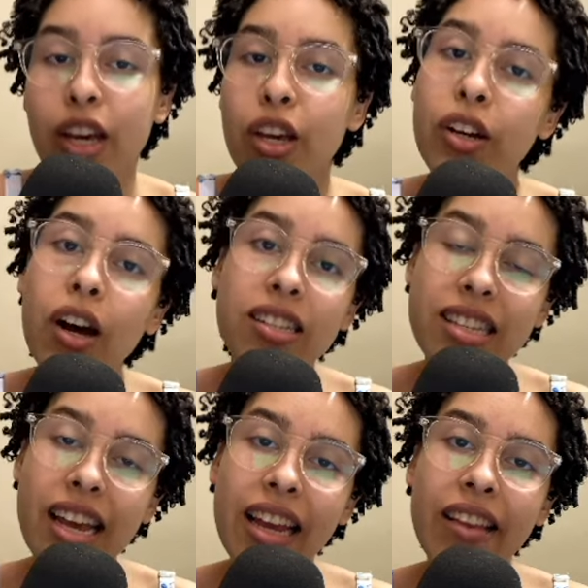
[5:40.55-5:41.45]
You're not
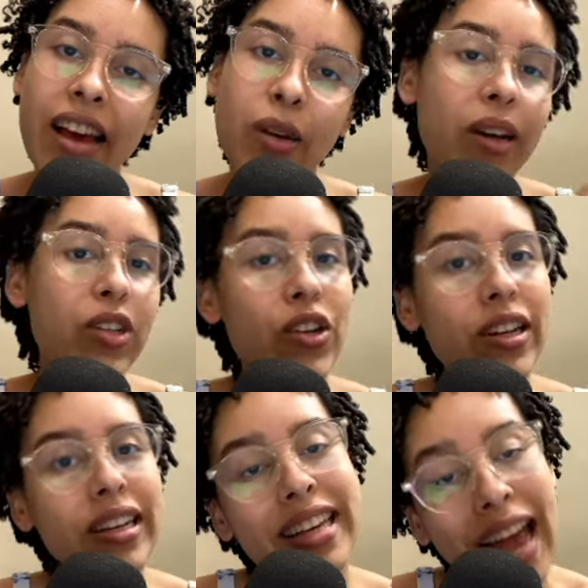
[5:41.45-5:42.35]
saying that you
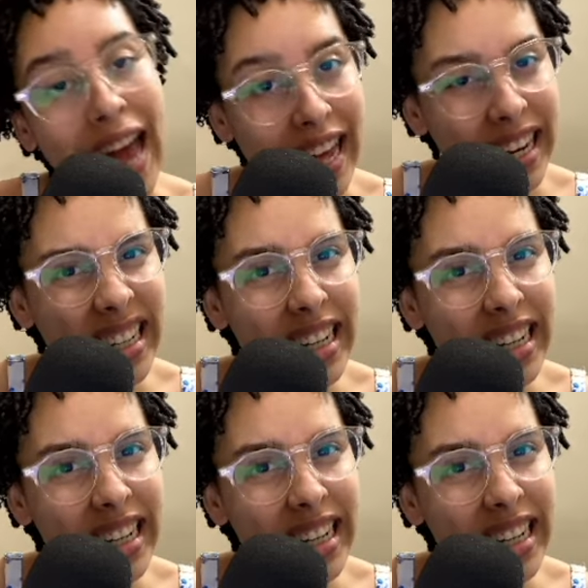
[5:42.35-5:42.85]
actually can,